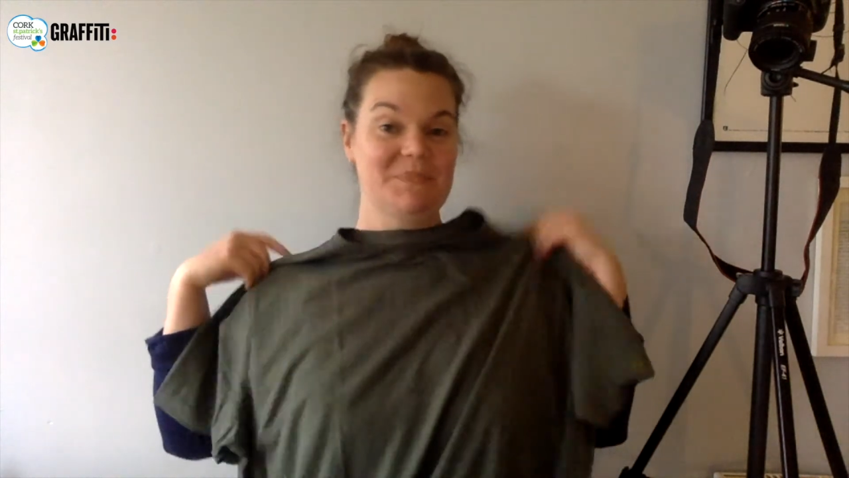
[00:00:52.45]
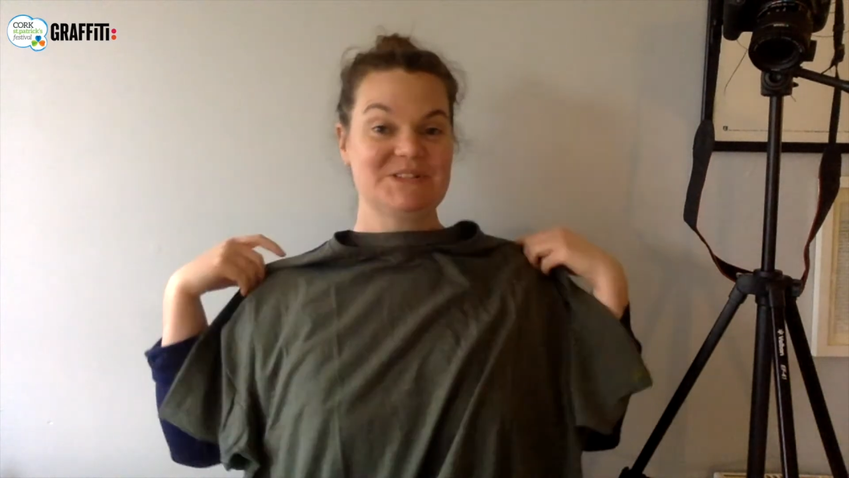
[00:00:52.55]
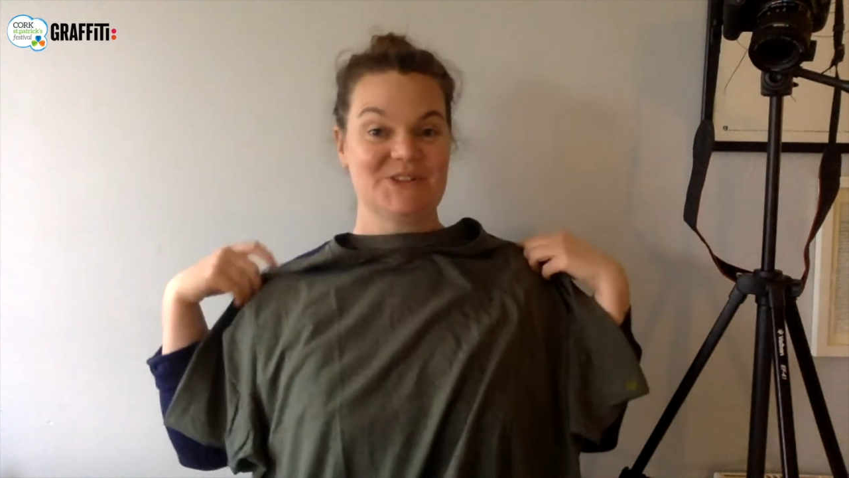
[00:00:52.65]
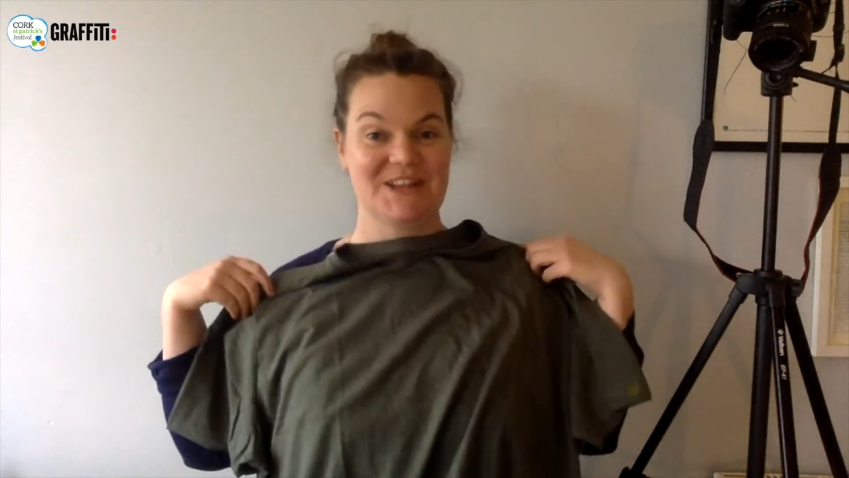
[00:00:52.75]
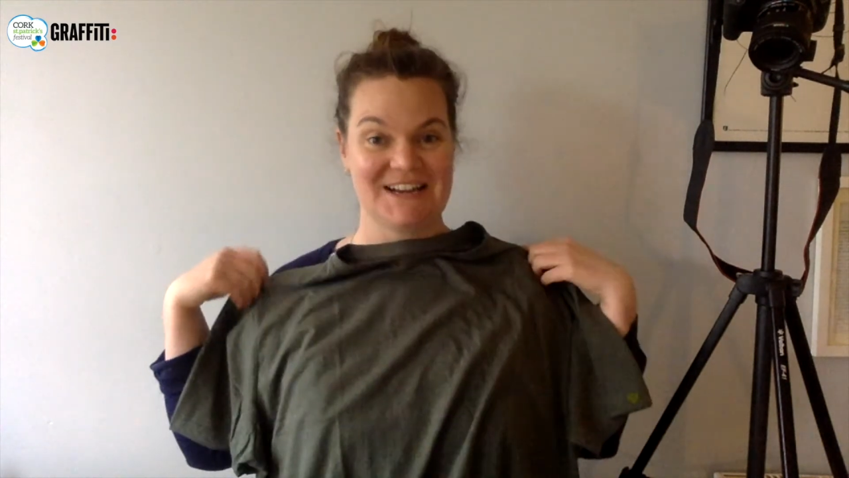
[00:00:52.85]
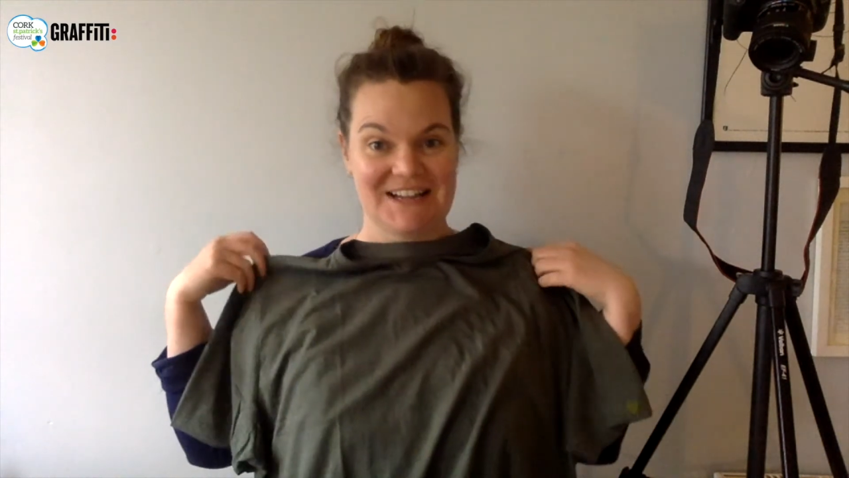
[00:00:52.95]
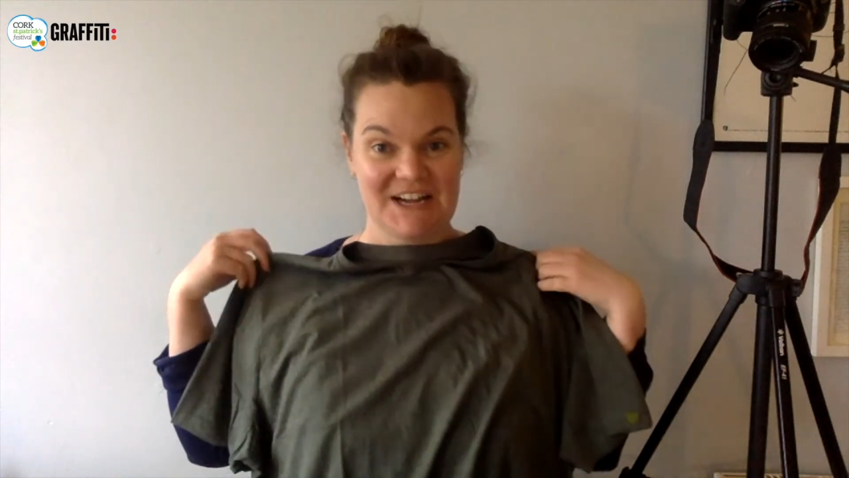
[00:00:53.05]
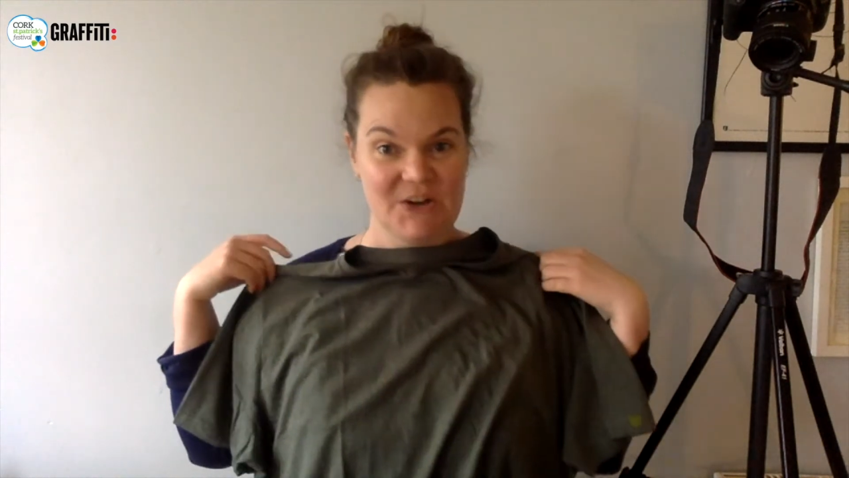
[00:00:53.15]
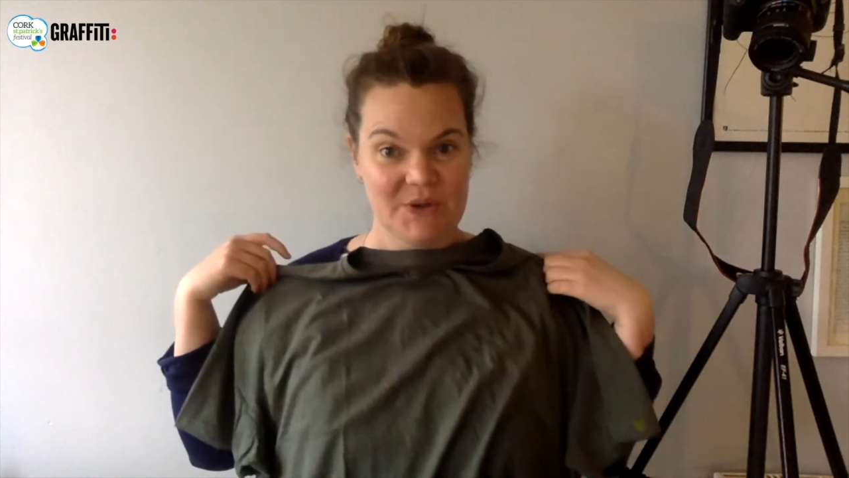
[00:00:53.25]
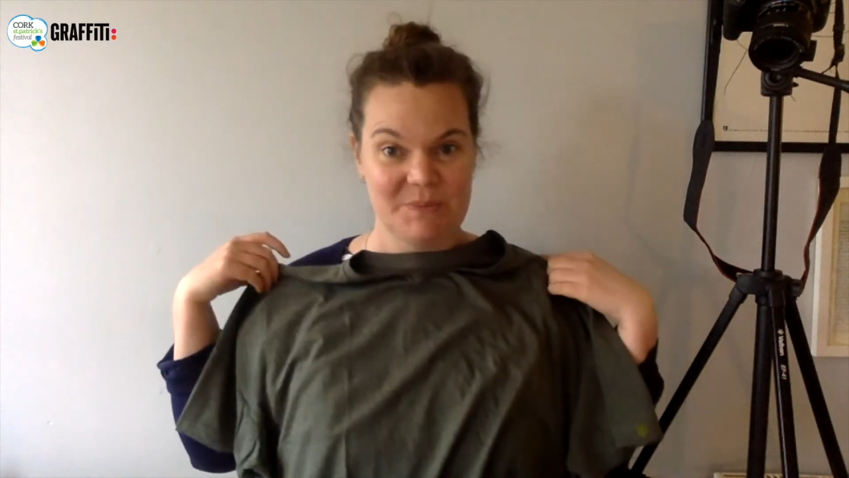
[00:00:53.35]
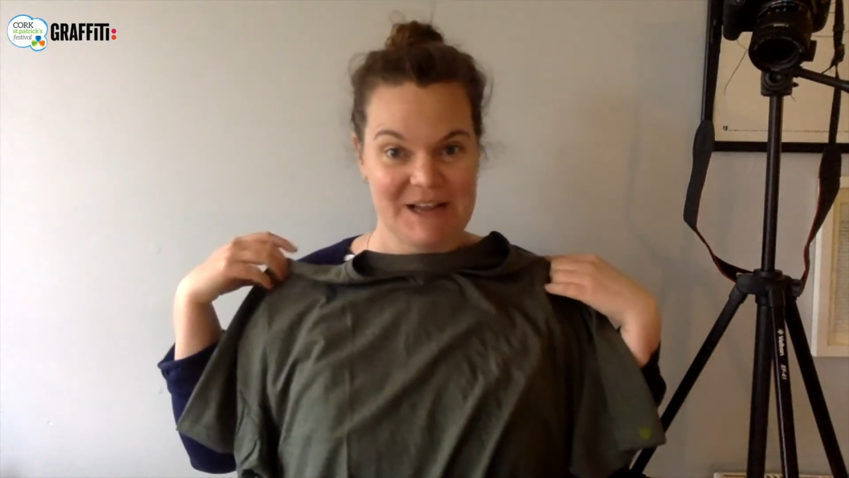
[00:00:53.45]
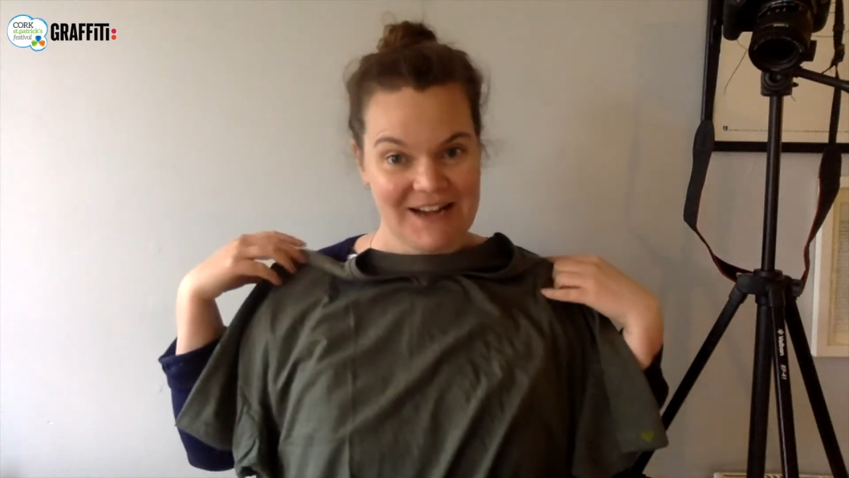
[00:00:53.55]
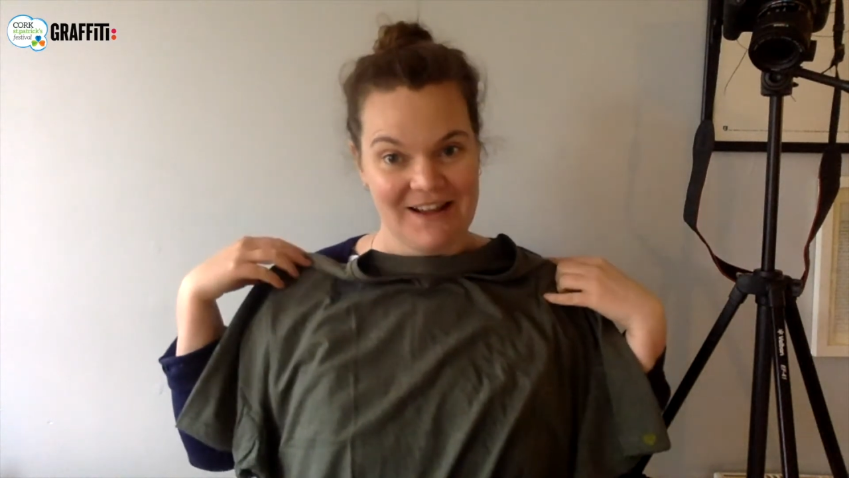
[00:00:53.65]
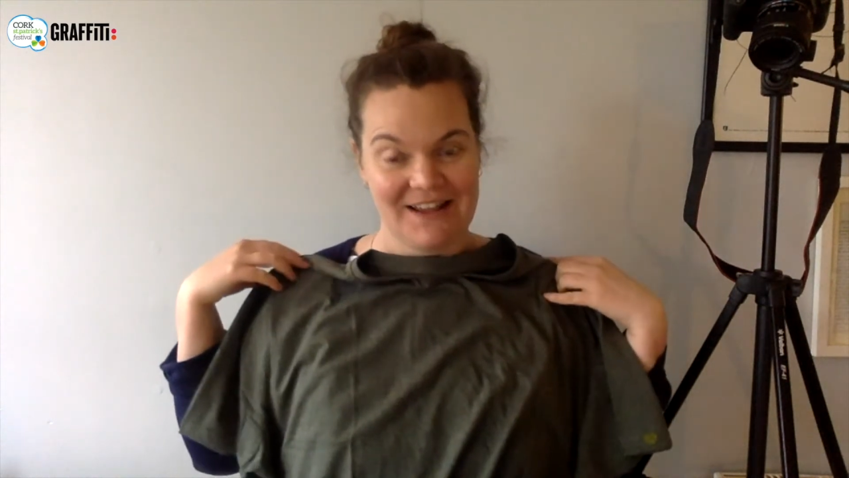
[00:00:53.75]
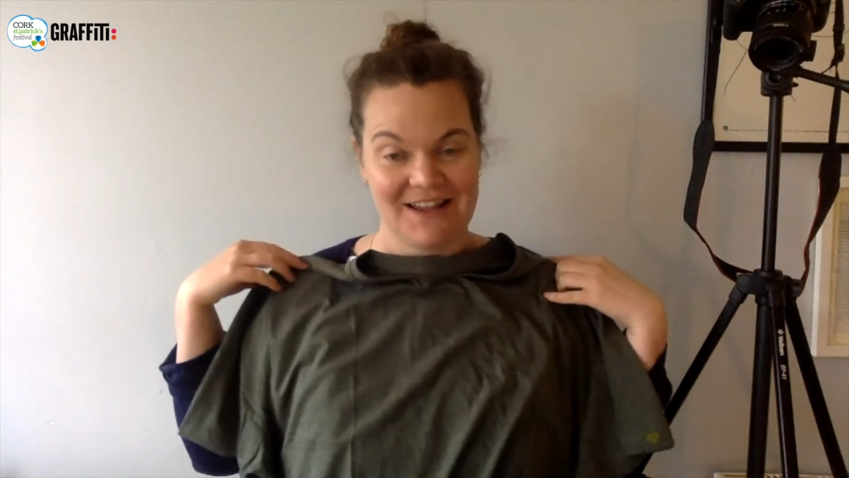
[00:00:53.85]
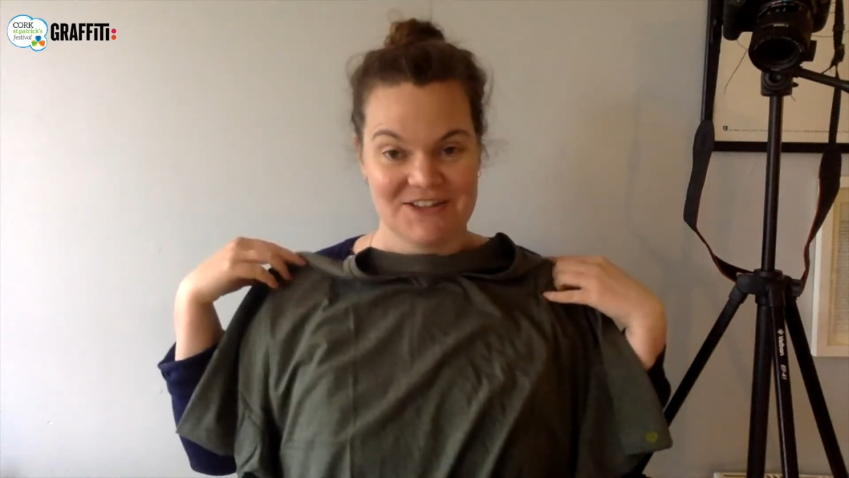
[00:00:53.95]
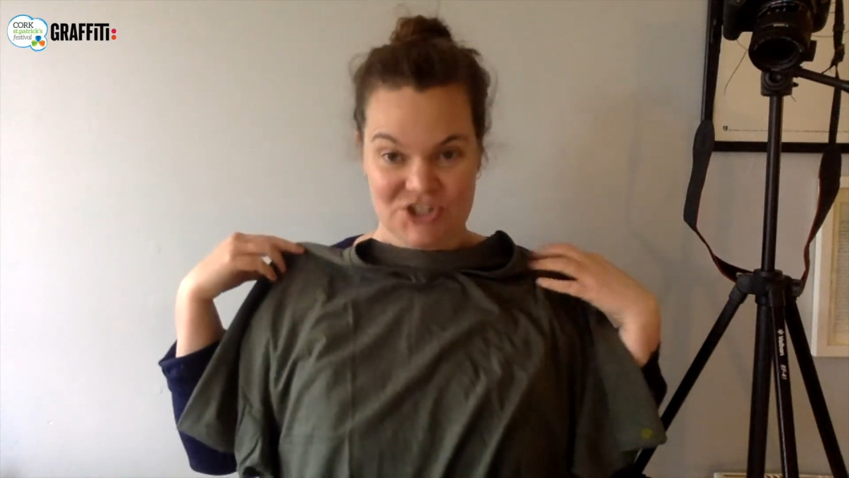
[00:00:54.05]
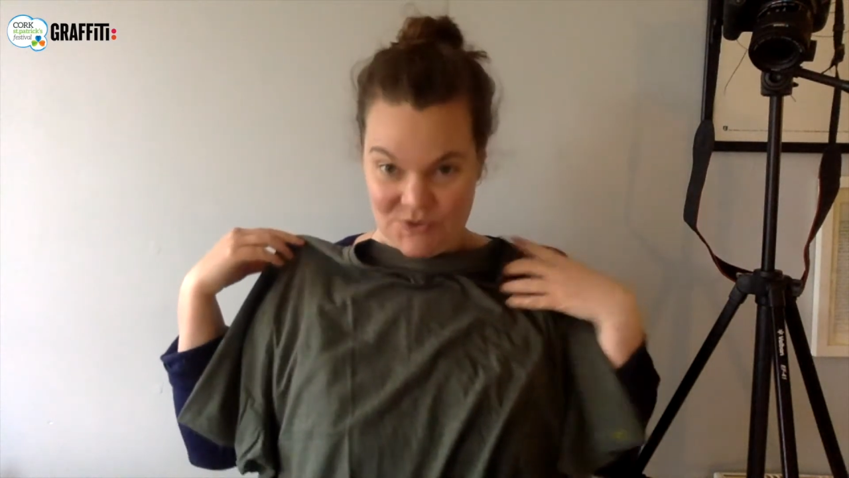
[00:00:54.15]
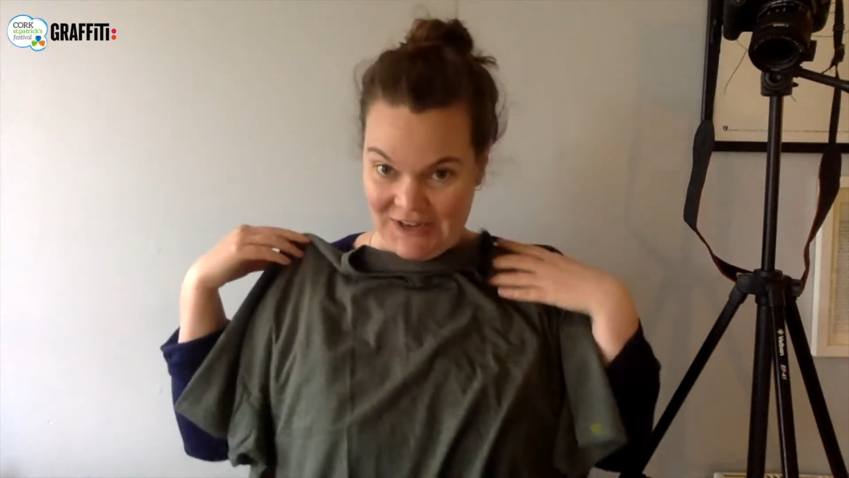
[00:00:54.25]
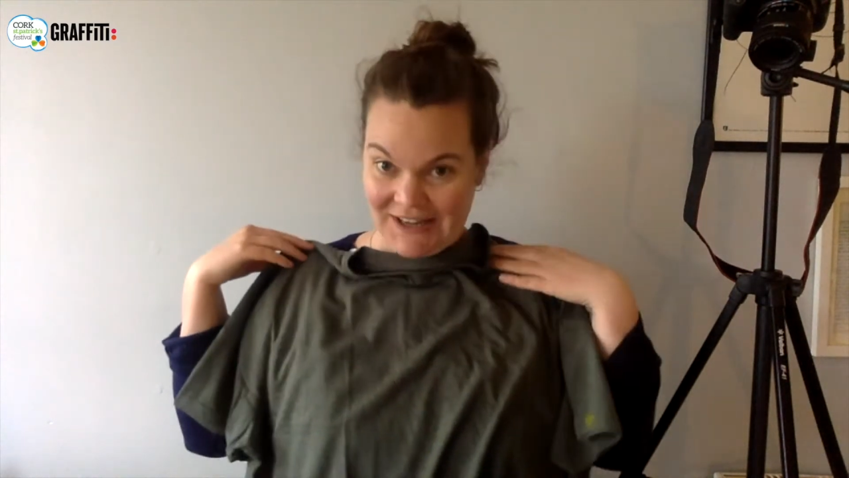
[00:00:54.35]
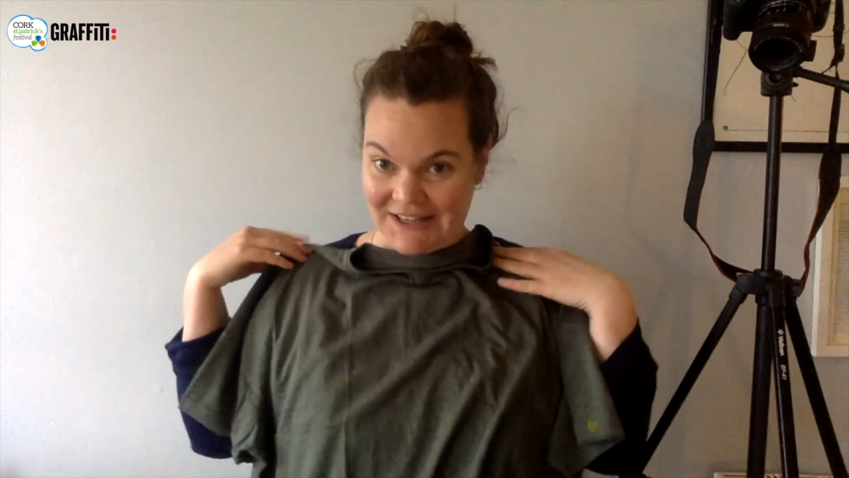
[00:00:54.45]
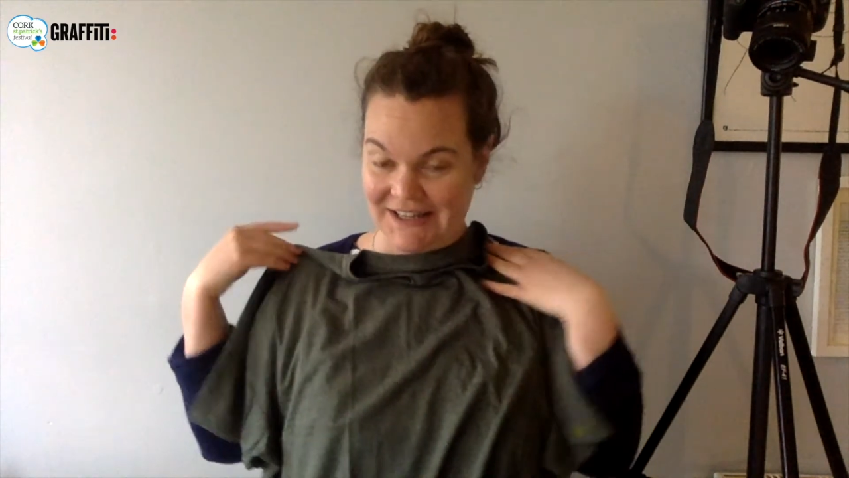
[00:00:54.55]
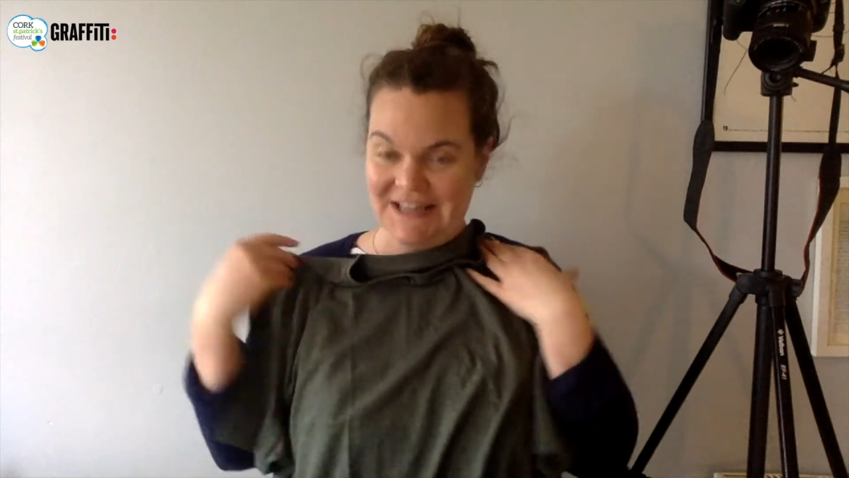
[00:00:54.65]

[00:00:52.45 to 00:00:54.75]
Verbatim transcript: so that it can look a bit like a tunic